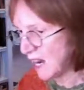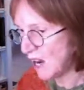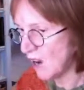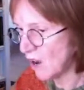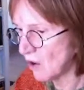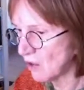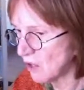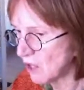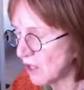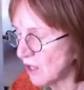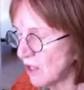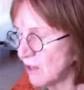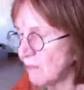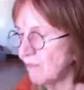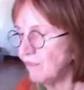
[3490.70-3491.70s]
out
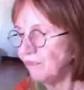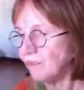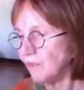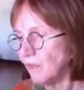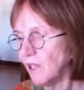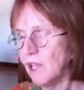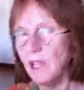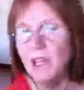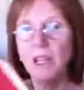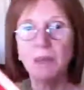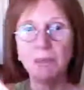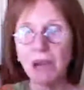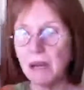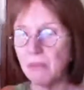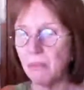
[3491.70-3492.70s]

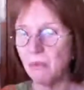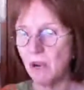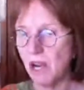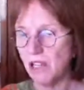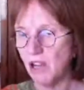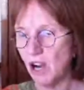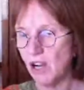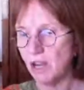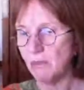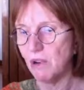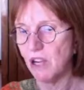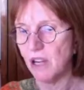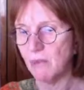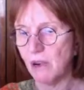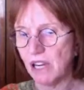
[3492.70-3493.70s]
in I
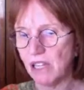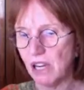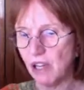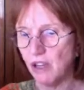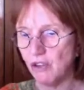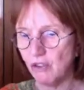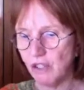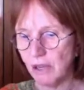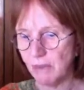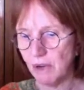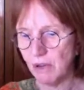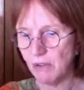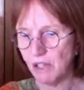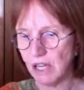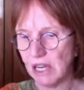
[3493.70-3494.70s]
documented it because I knew
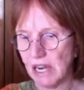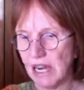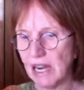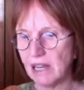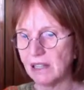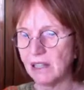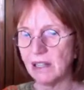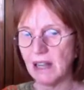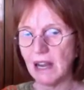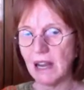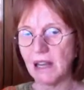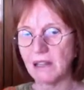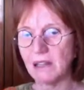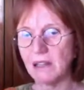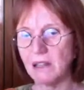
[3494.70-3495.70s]
somebody was going to ask
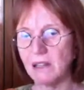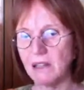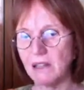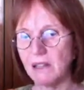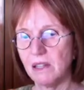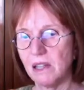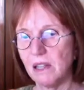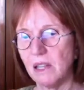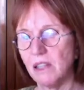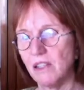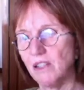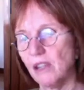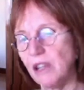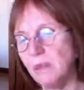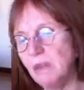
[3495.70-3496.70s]
that.
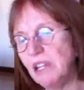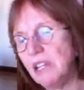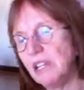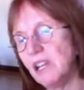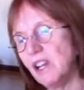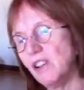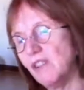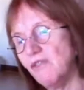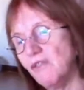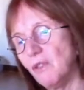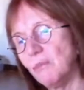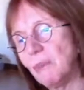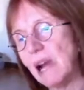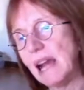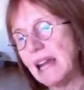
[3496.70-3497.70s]
So let me tell you for
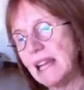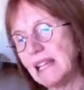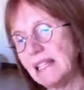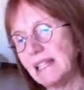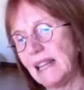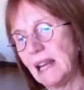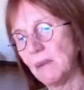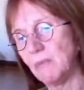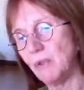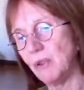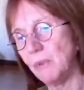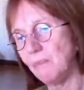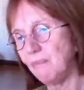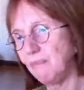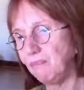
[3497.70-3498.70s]
my
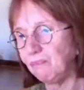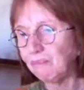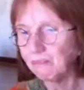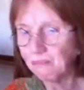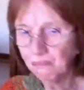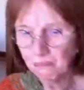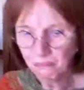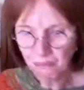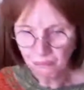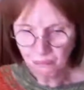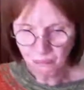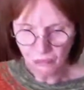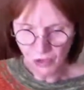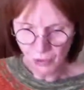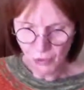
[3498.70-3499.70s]
example
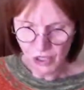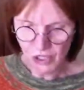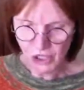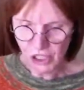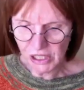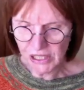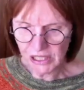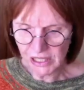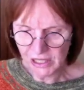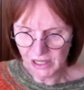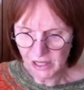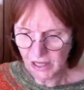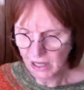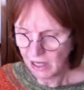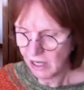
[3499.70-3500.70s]
what she did.
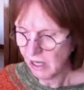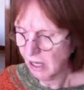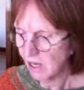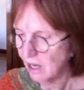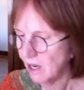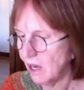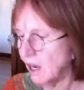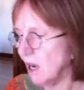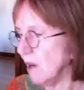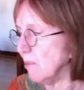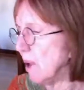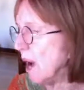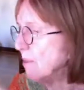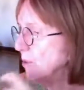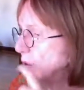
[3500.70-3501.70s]

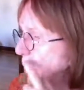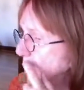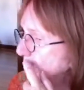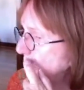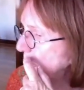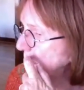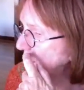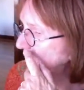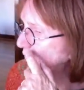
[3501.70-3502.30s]
I'm doing mine a